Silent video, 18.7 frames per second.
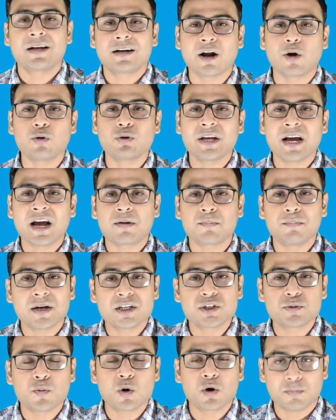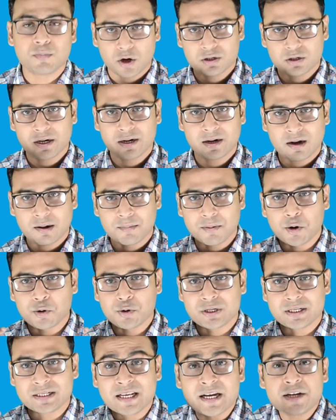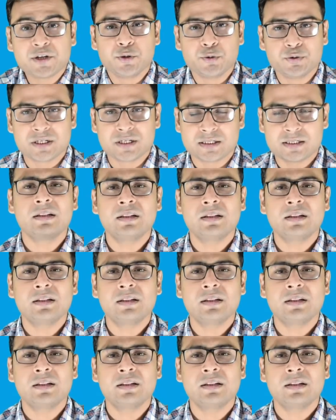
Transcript: Now they are much more bothered about their users.